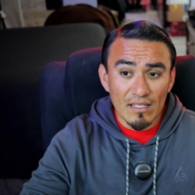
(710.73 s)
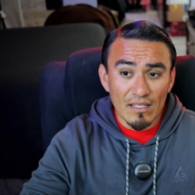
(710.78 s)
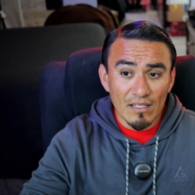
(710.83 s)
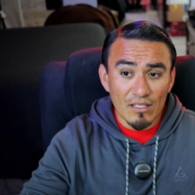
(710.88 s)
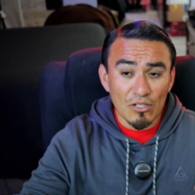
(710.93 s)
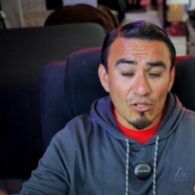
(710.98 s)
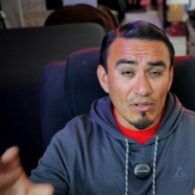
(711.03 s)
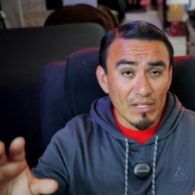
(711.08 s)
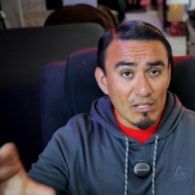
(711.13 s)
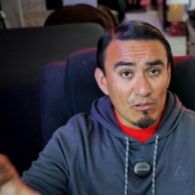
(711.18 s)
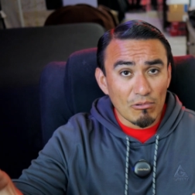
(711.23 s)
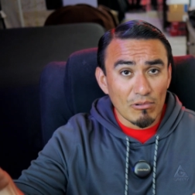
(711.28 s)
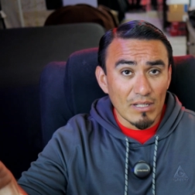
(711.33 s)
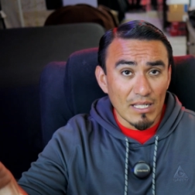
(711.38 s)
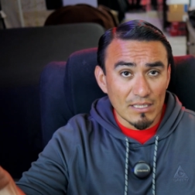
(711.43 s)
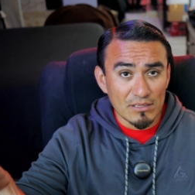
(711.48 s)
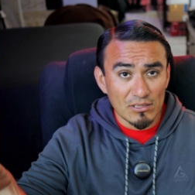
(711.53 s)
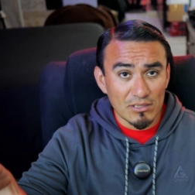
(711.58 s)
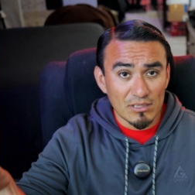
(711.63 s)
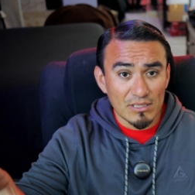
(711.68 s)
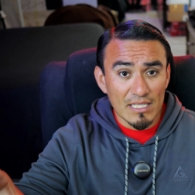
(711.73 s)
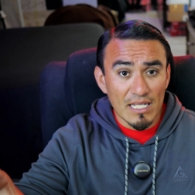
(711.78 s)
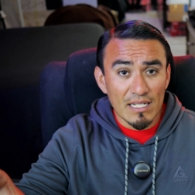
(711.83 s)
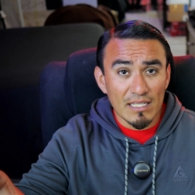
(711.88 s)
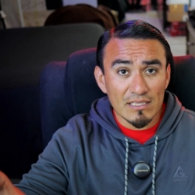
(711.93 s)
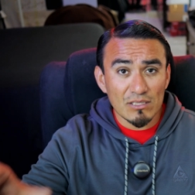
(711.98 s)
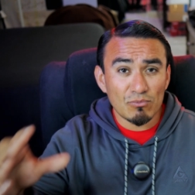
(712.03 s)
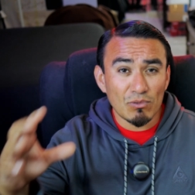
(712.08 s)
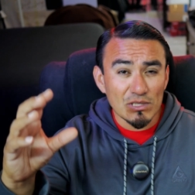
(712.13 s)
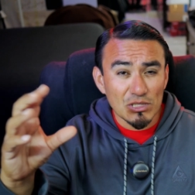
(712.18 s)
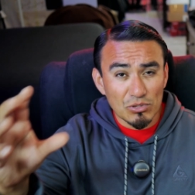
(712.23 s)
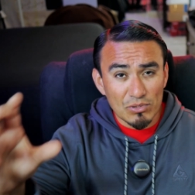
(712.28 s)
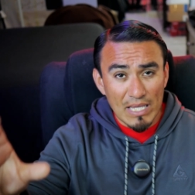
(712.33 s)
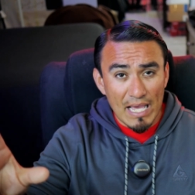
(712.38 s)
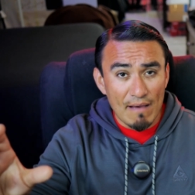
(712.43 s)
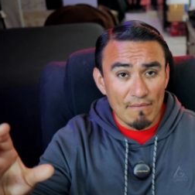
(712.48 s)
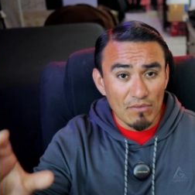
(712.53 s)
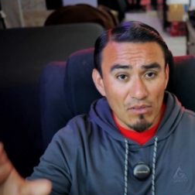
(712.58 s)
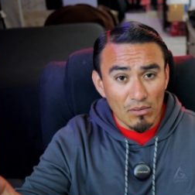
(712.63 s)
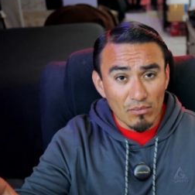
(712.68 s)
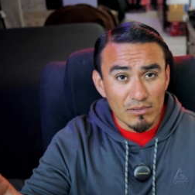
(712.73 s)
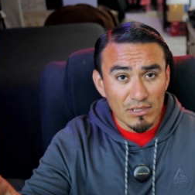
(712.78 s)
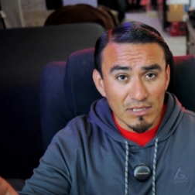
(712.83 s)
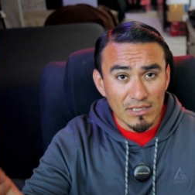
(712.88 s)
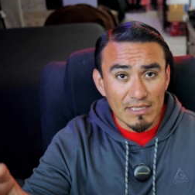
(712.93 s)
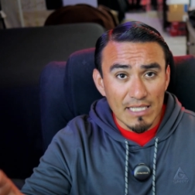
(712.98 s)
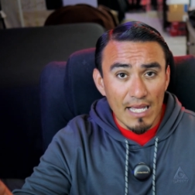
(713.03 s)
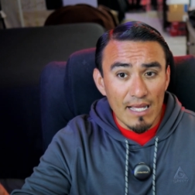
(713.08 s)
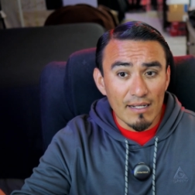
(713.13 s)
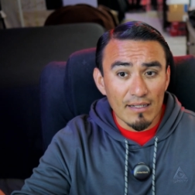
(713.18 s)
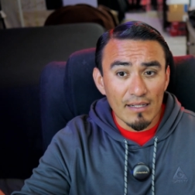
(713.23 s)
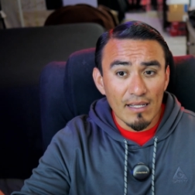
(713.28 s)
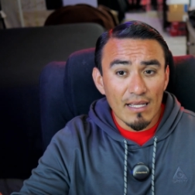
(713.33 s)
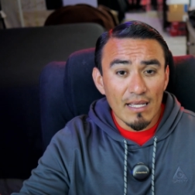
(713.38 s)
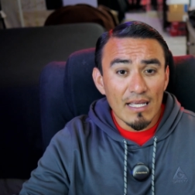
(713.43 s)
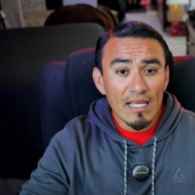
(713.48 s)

your equalizer settings, once you have those set,